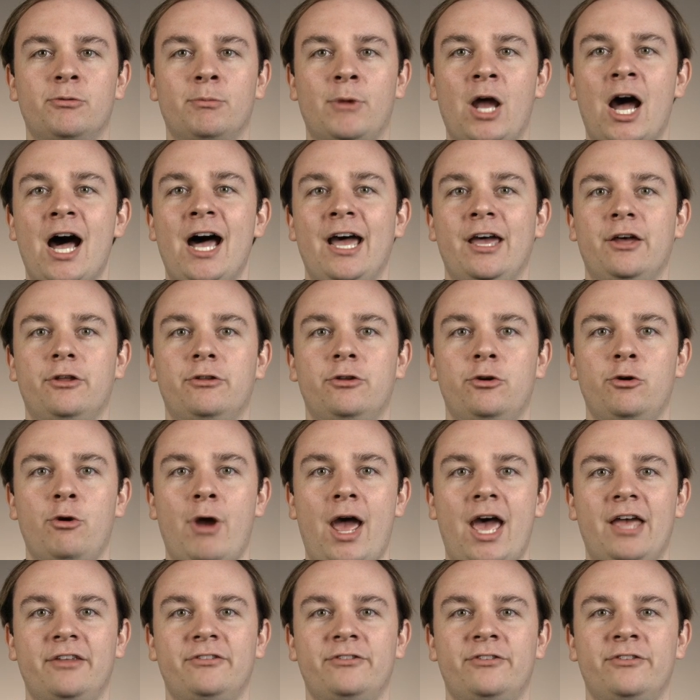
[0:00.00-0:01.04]
from Kyle, who
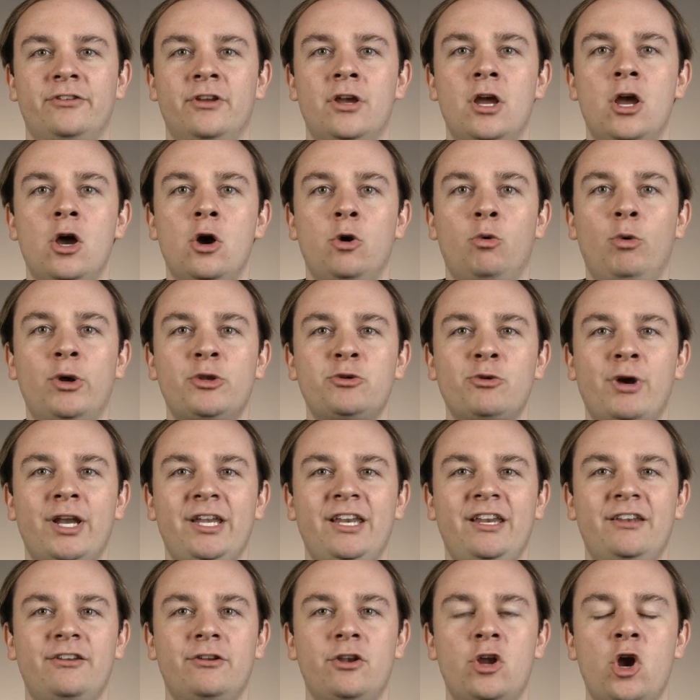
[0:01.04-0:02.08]
asks, what do I
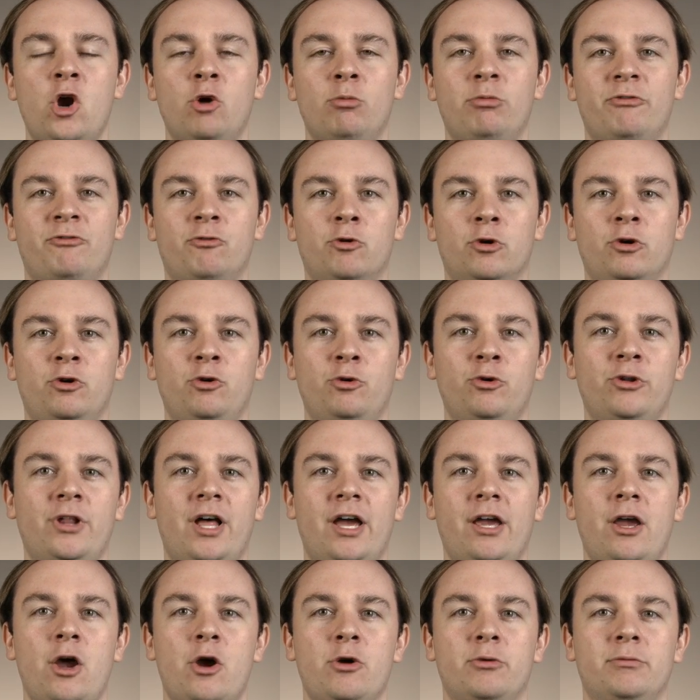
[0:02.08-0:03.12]
need to know before Google
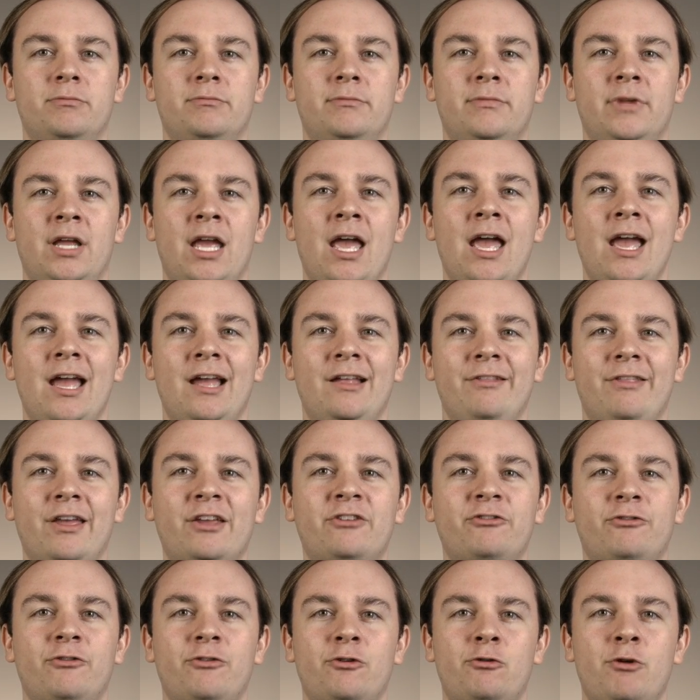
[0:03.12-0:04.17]
I/O?
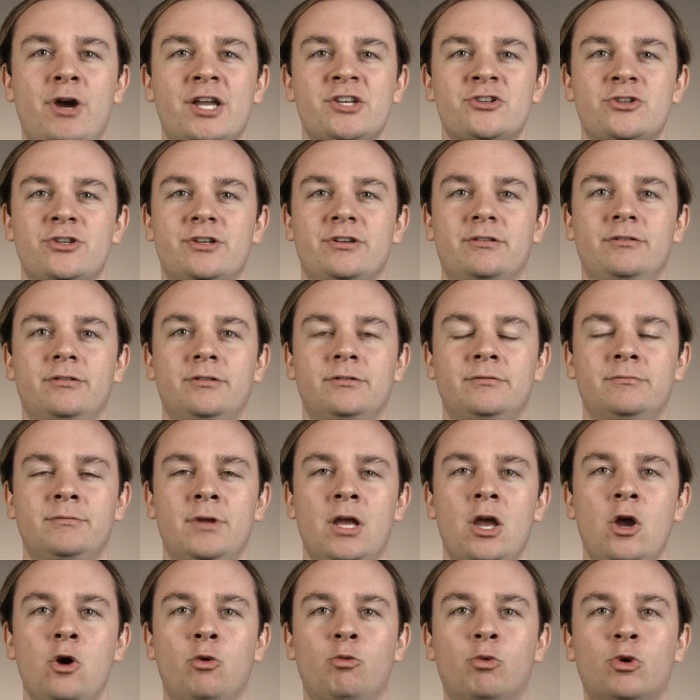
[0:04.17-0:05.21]
Thanks for the question.
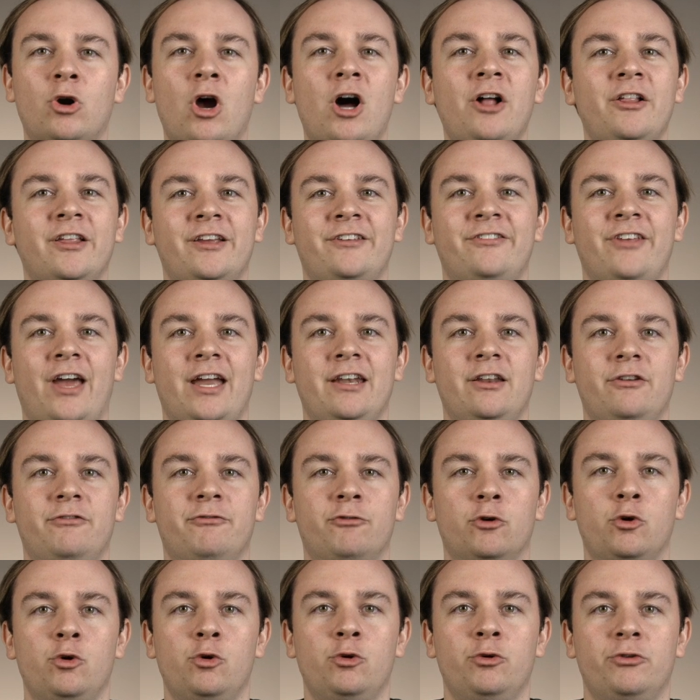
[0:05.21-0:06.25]
We're all excited
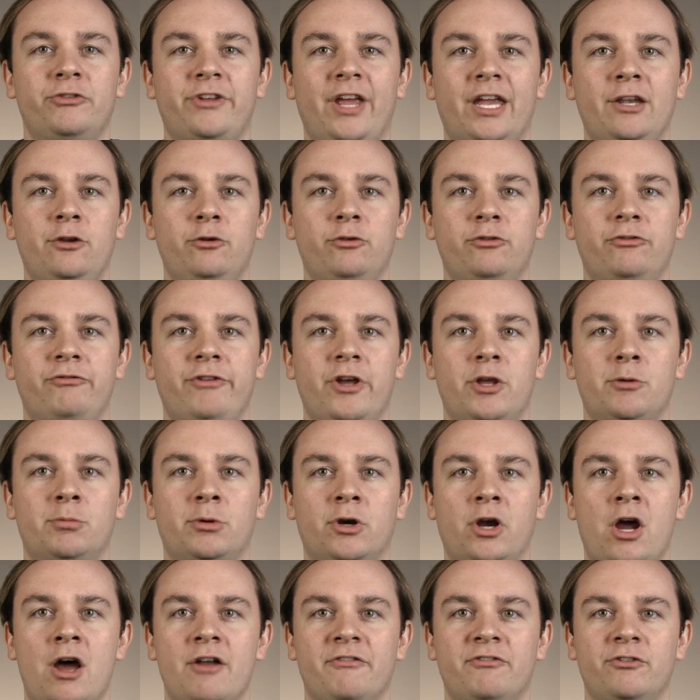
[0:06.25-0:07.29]
for Google's annual
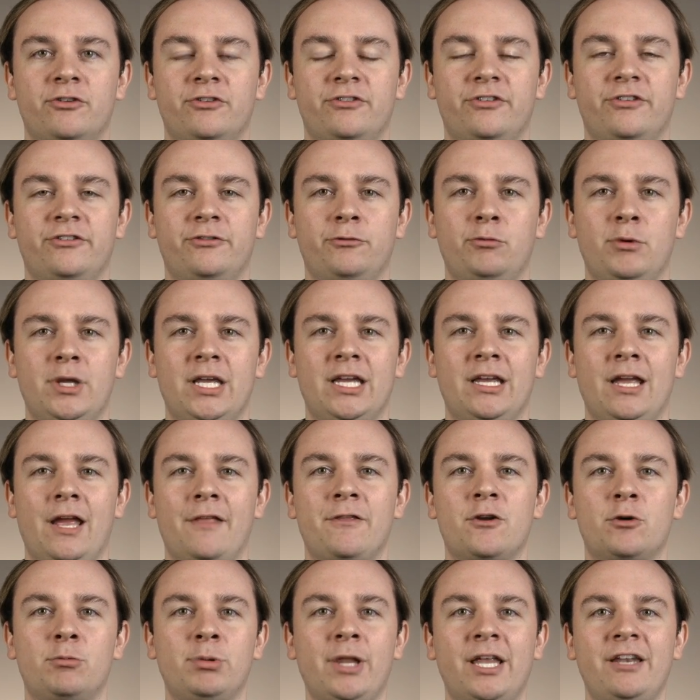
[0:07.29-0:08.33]
developer conference this week,
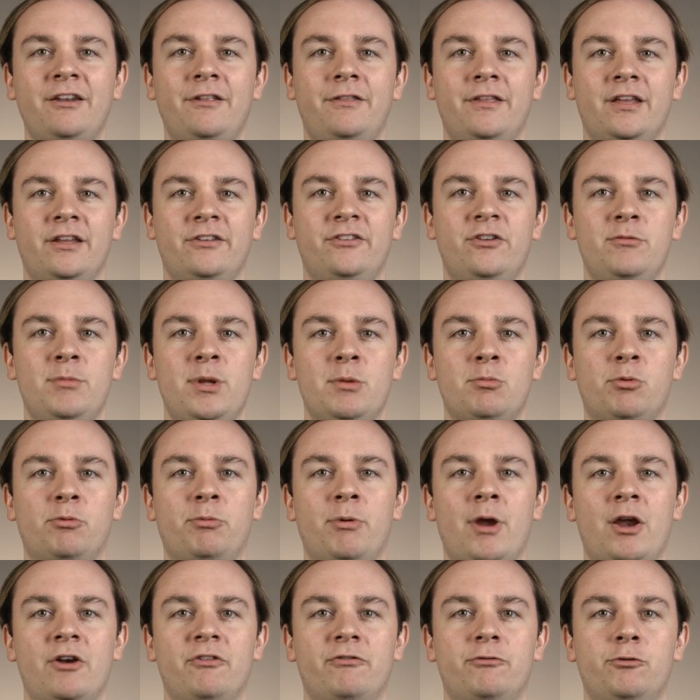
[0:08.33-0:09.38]
and there are plenty of things to be
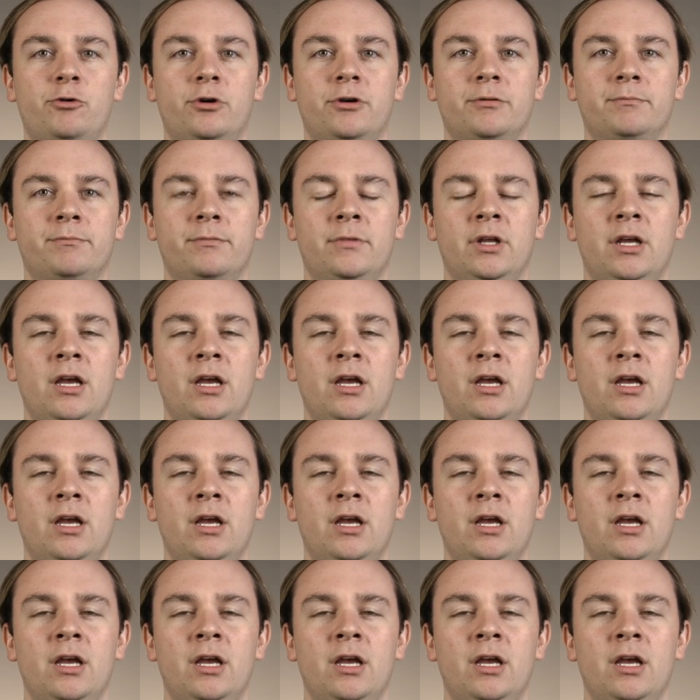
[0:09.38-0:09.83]
prepared for.